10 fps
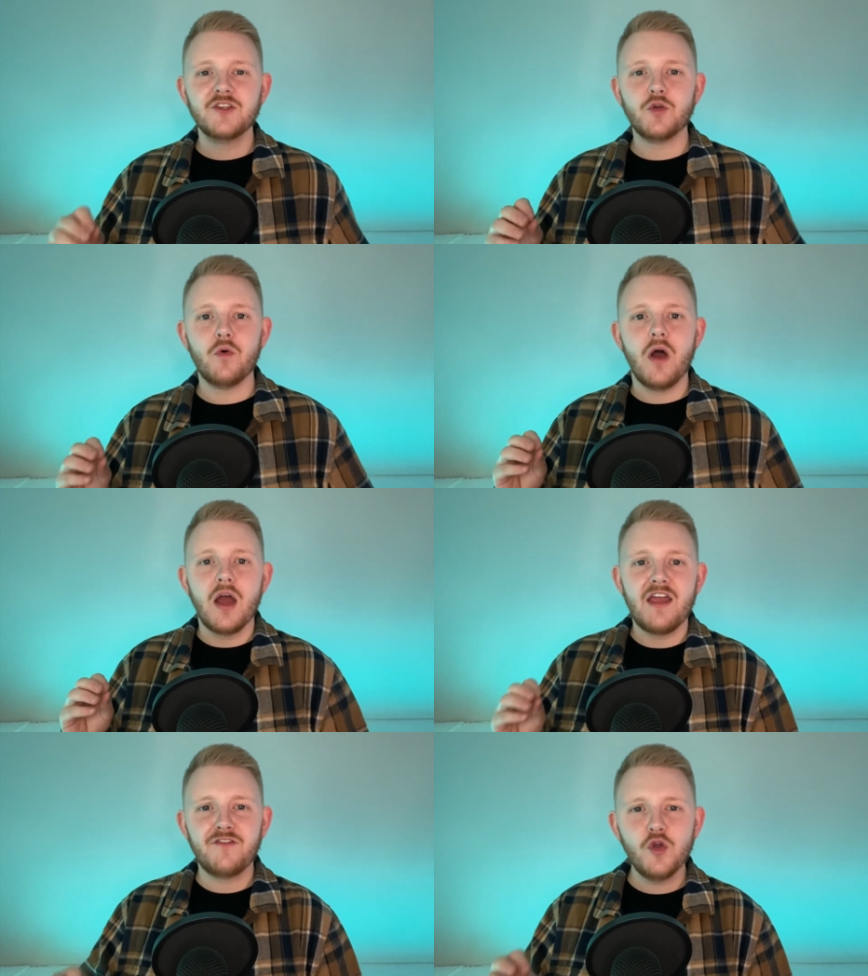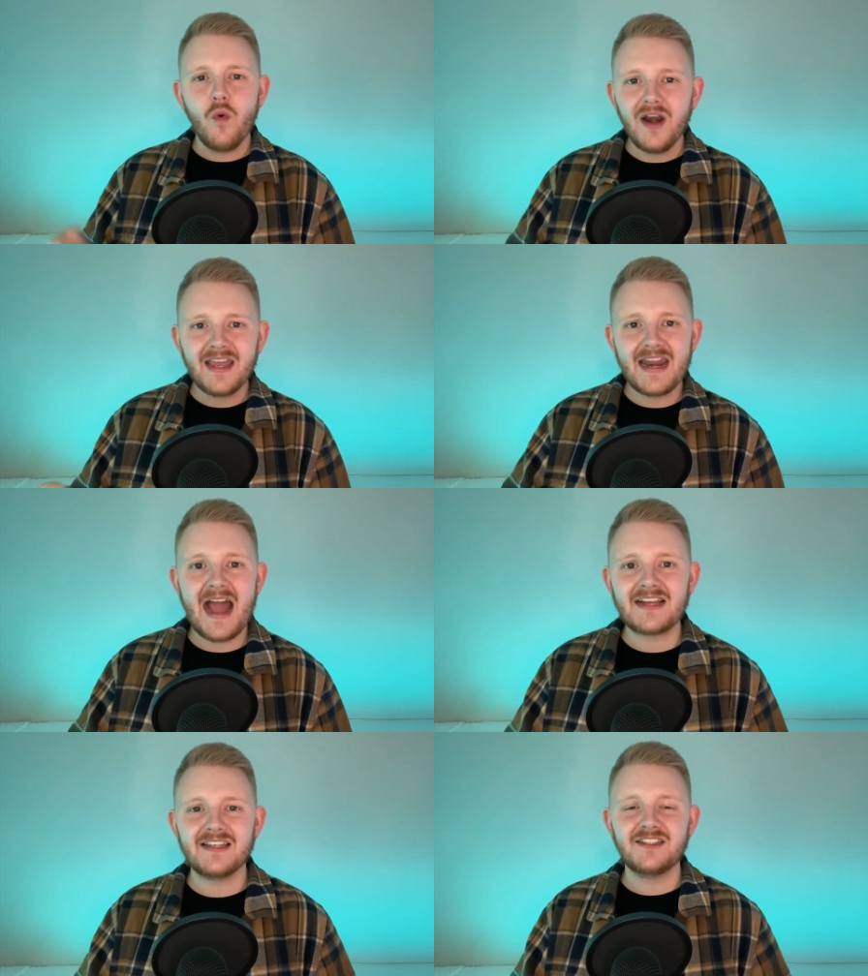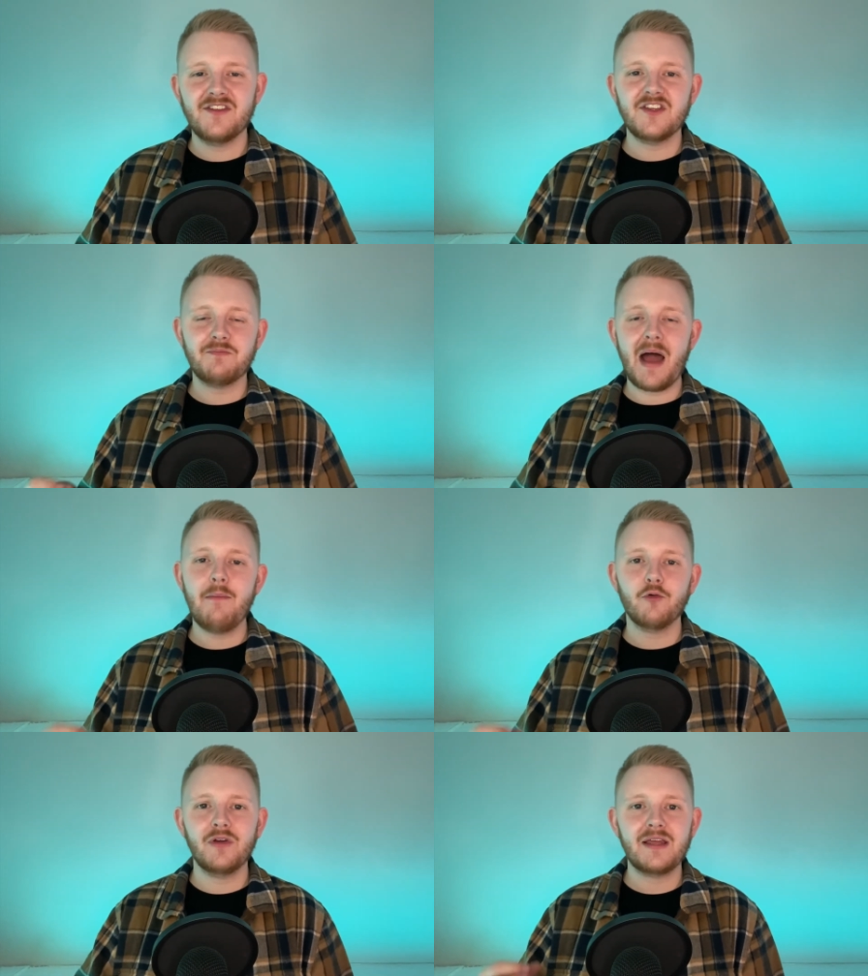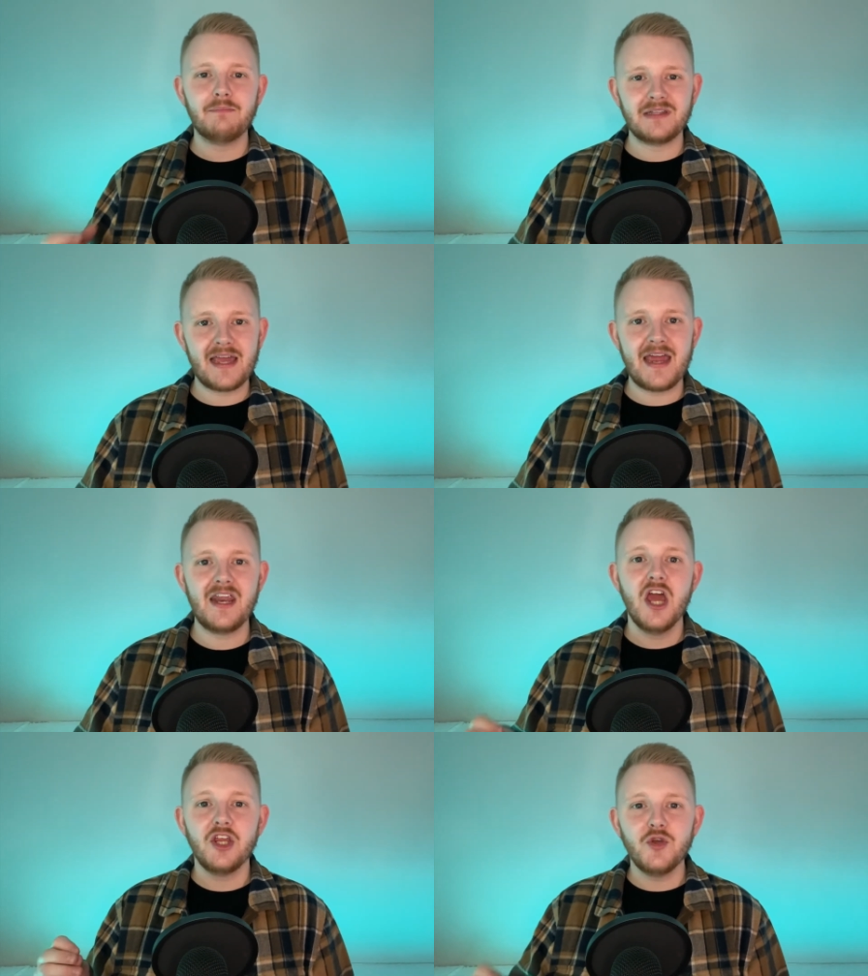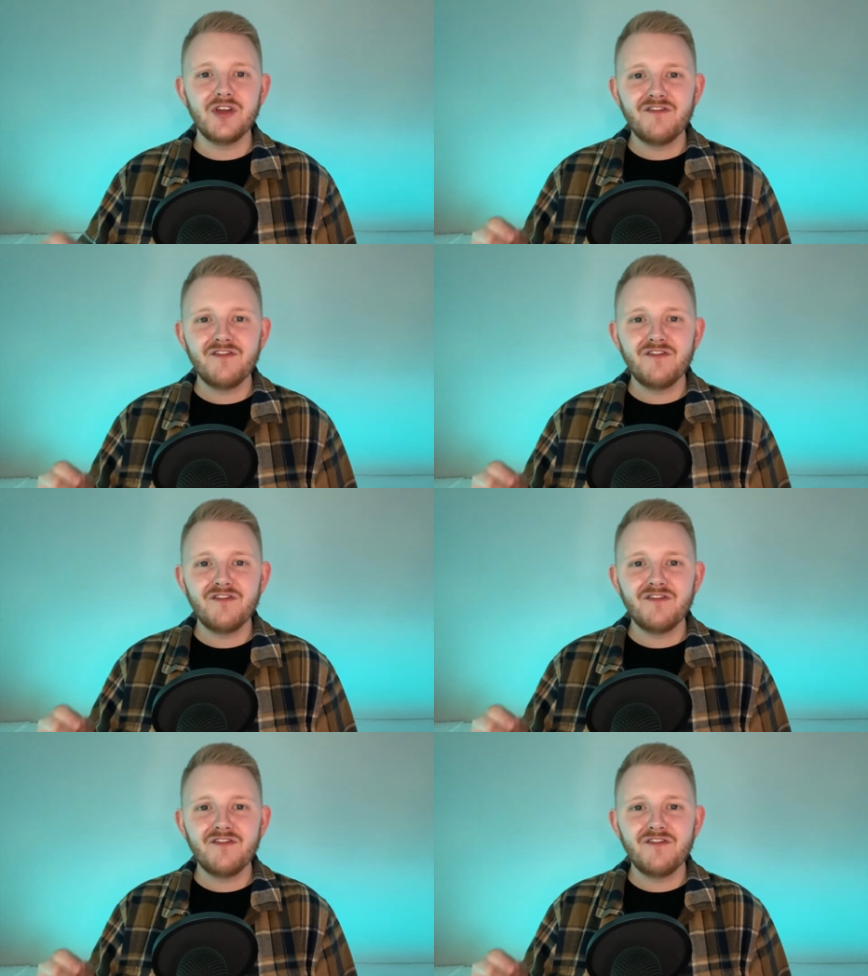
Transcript: So if you want to get access to this Bible reading plan, you